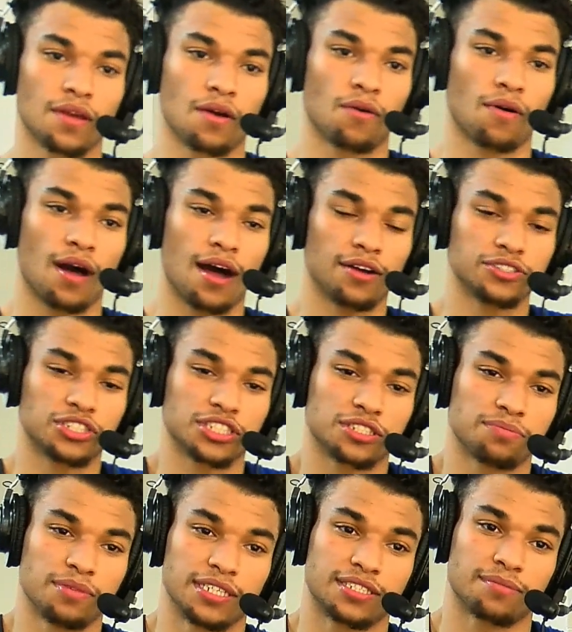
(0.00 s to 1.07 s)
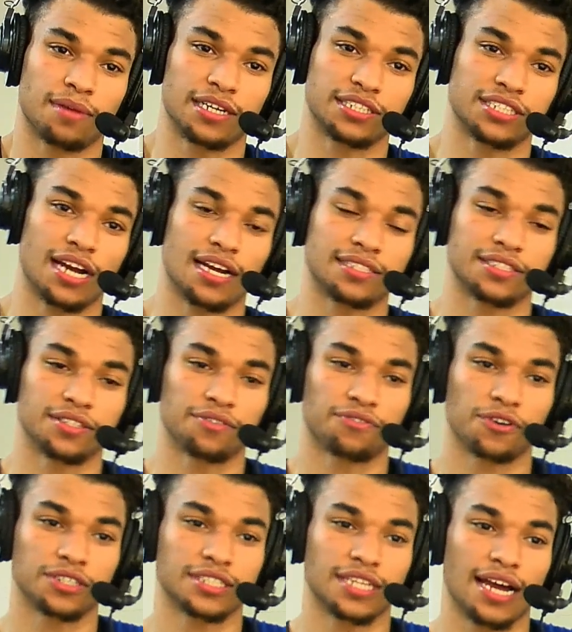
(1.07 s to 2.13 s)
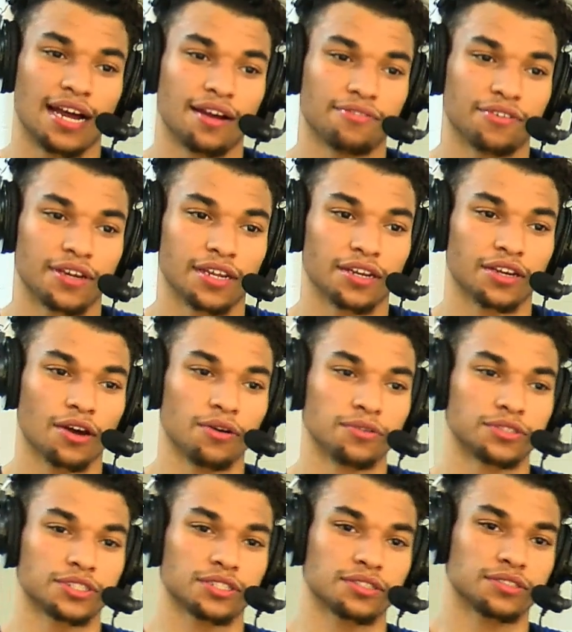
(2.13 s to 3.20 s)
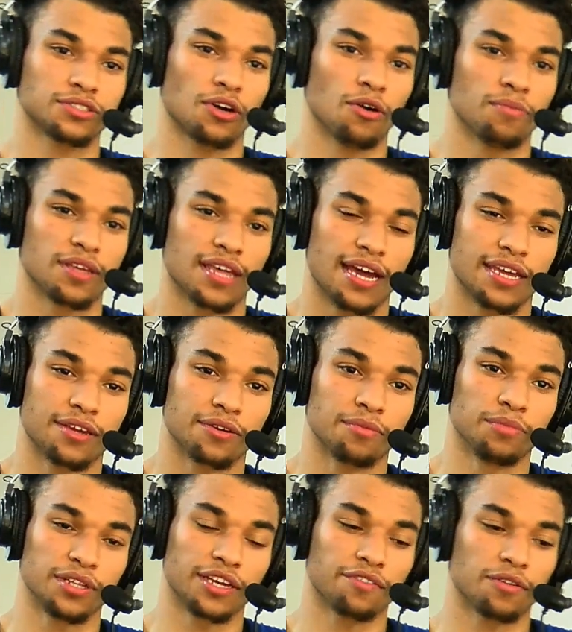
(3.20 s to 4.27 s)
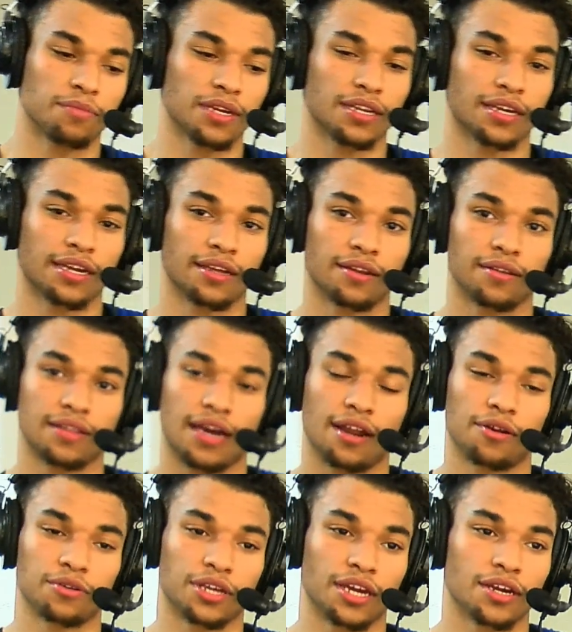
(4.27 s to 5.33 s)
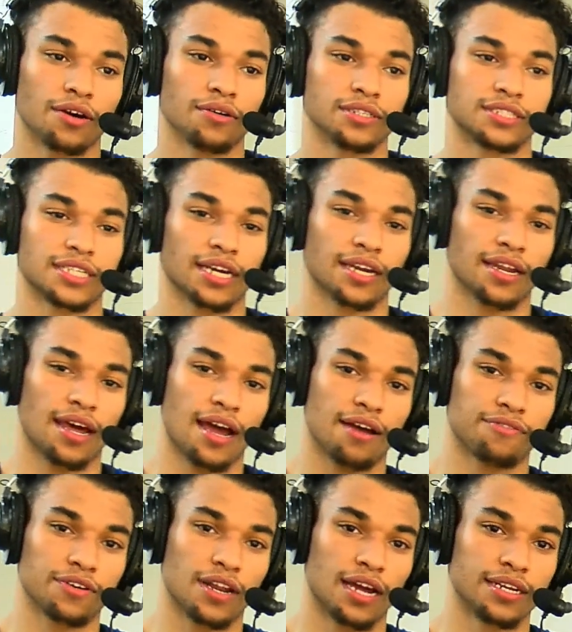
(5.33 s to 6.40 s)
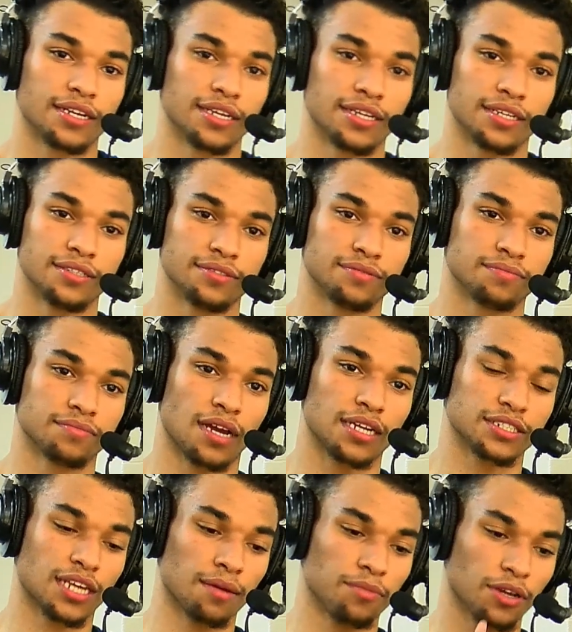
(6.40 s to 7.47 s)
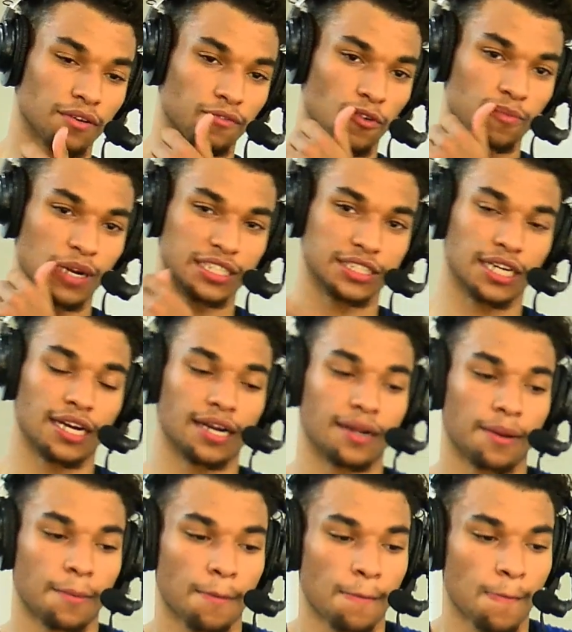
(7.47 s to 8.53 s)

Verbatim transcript: Well, I was just missing my shots in the first half, and coach told me that he believed in me to get that I would get going second half, and I did, and I just kept looking for my shot.